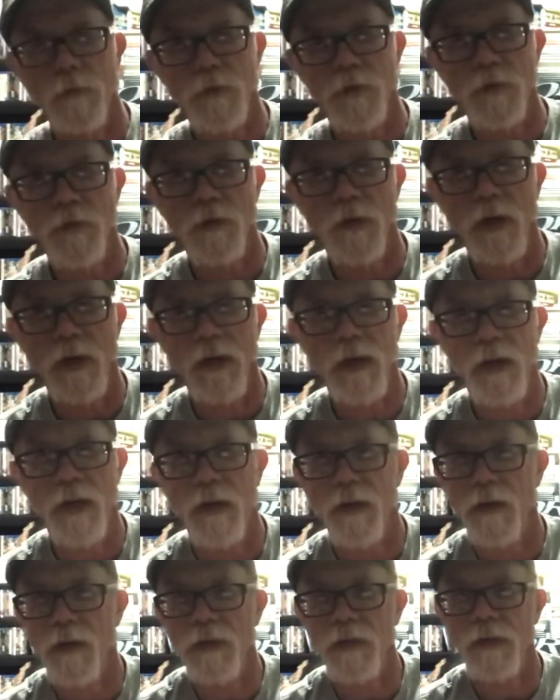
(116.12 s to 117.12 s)
straying
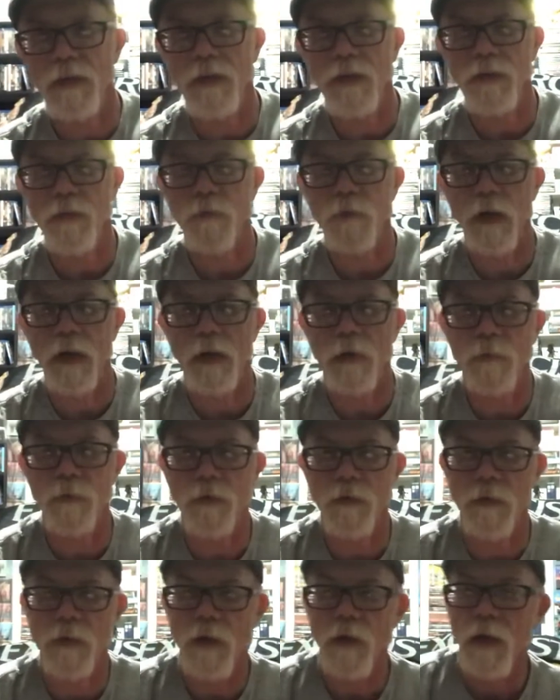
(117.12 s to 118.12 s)
here, I just like to
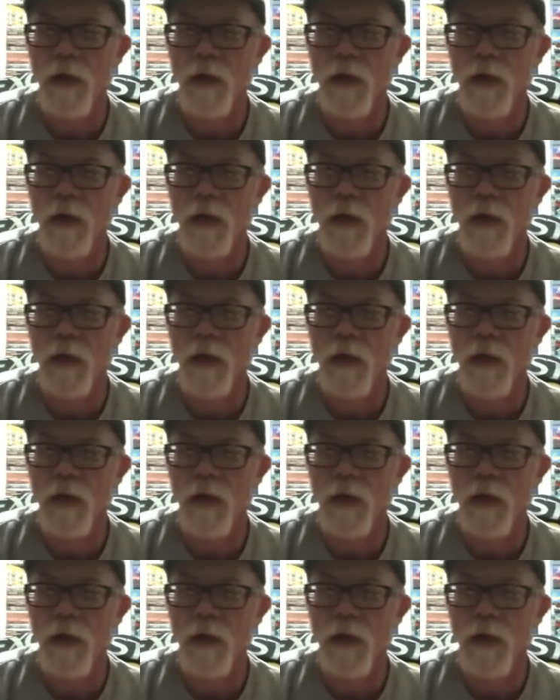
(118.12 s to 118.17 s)
ramble.